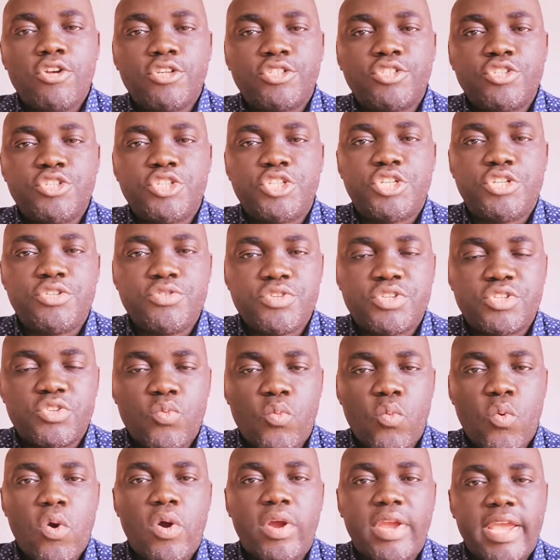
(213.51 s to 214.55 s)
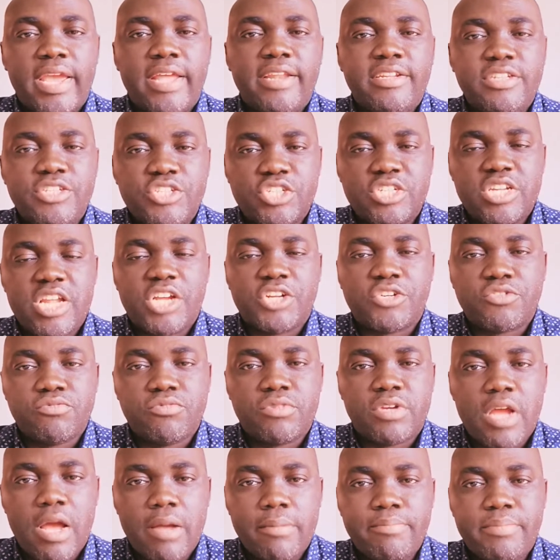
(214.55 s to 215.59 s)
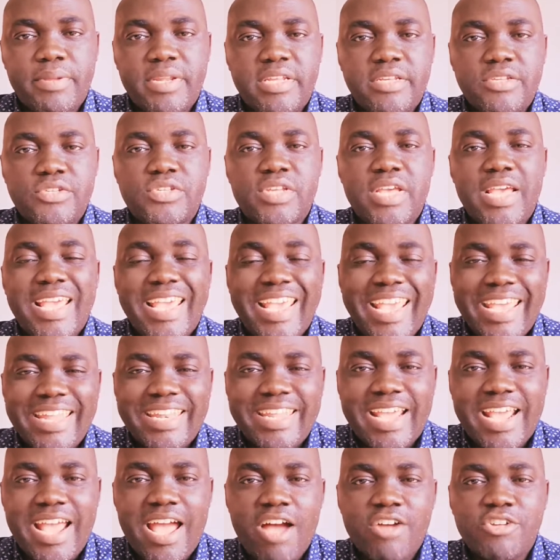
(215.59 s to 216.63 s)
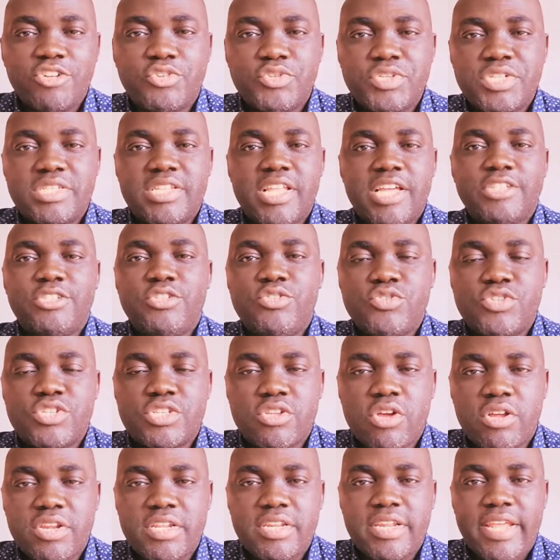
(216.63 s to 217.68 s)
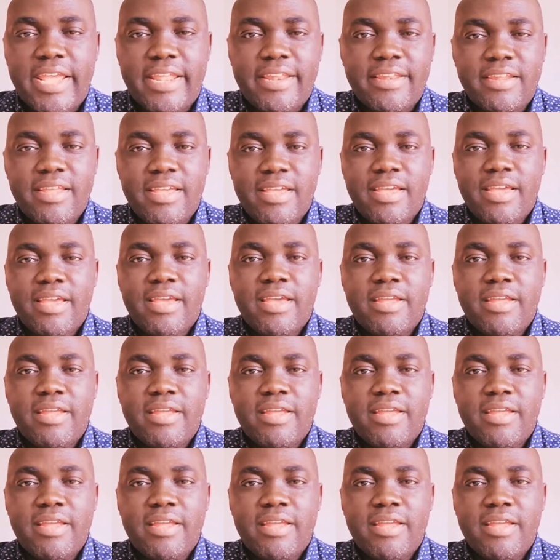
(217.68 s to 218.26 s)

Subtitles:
also choose to work in international companies in the countries that you studied in.